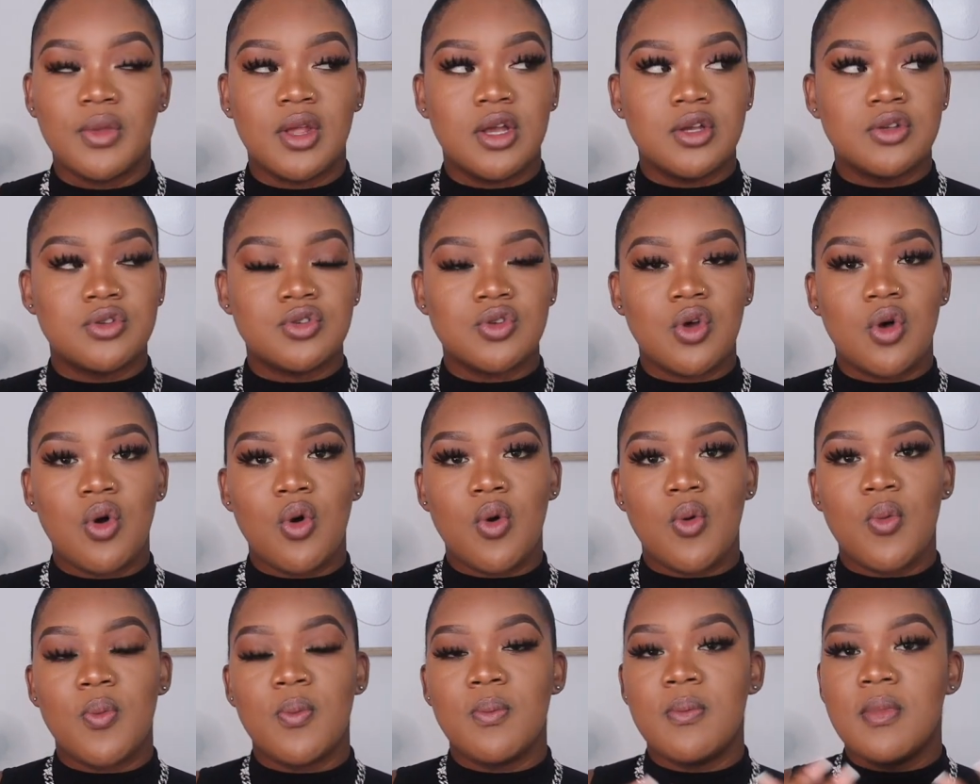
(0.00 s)

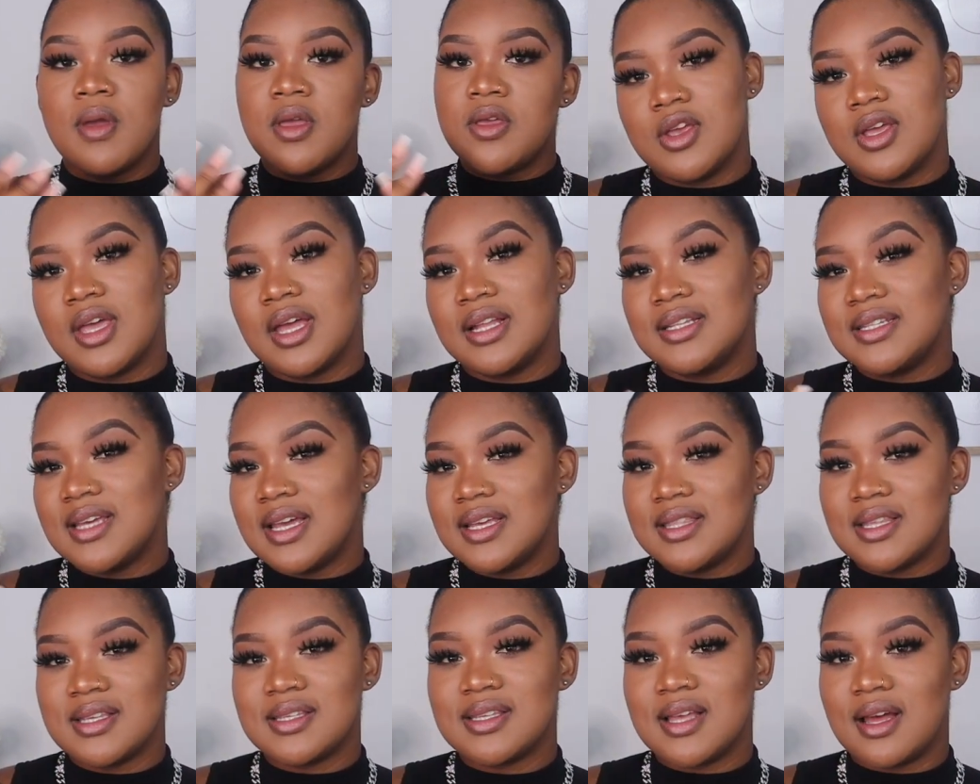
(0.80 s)
So you can
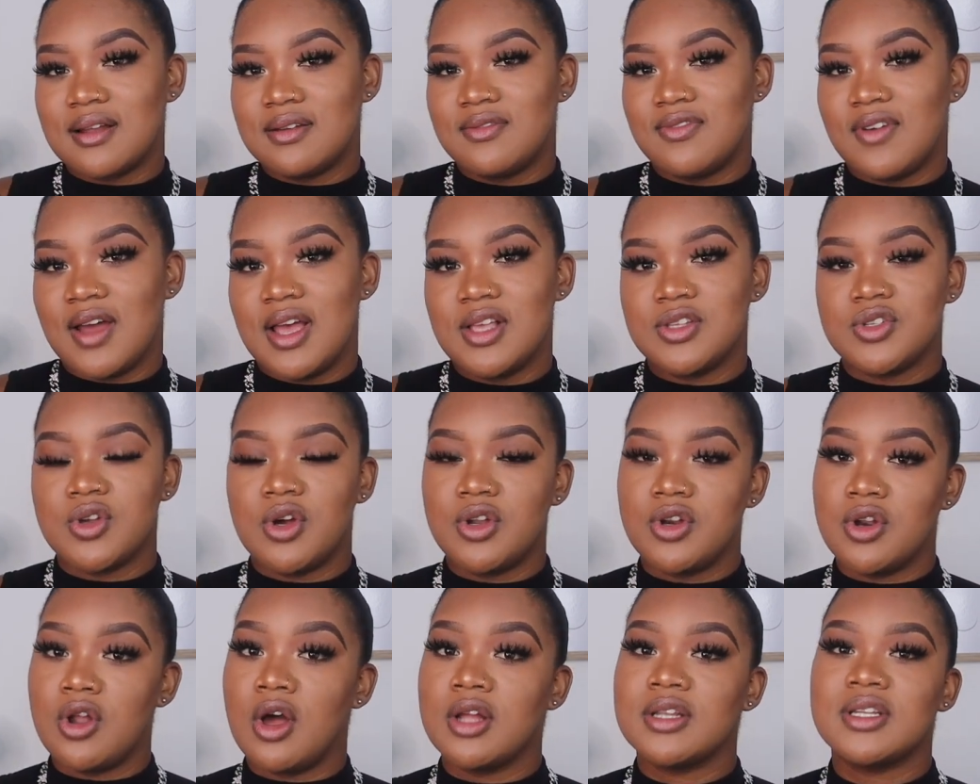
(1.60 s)
take this advice or
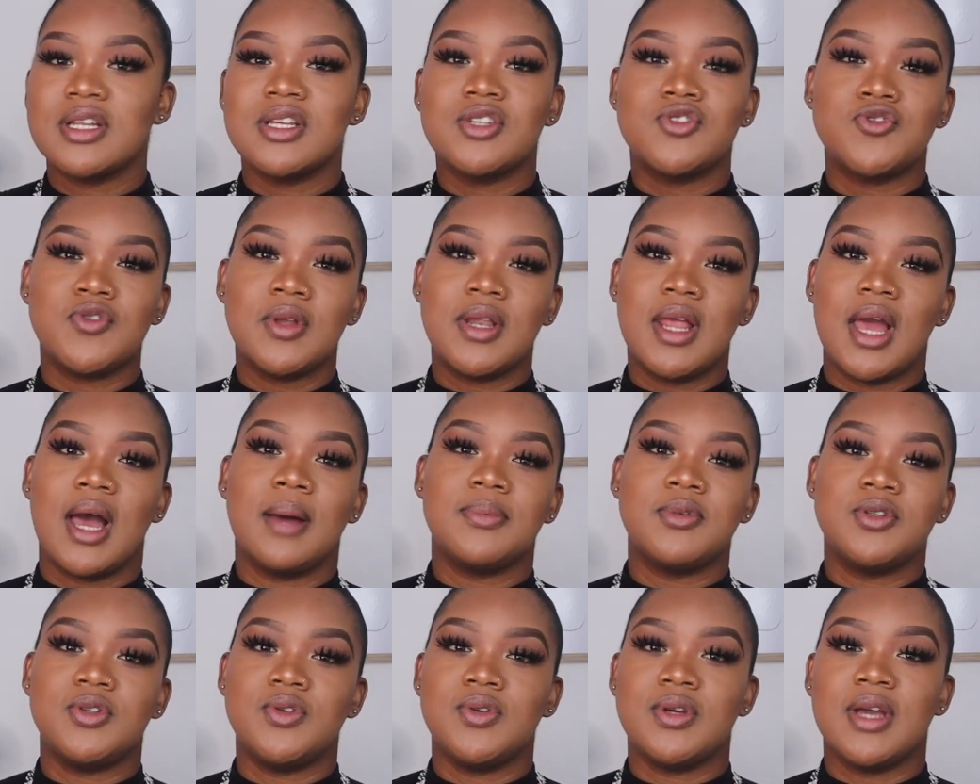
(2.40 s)
not, it's really
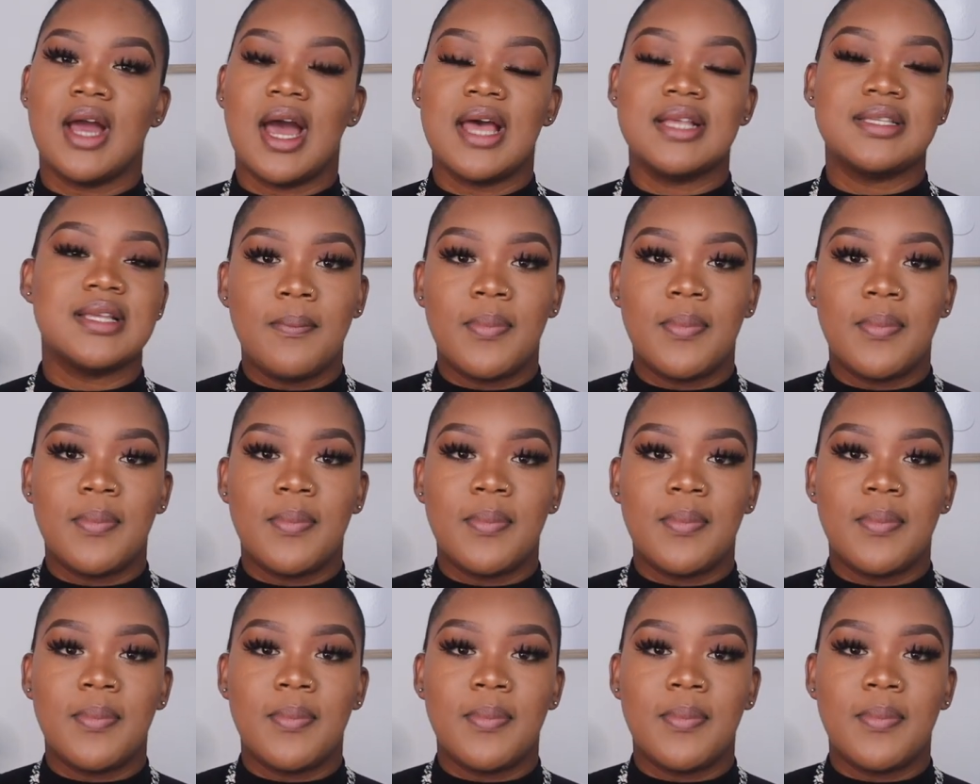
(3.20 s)
up to you guys,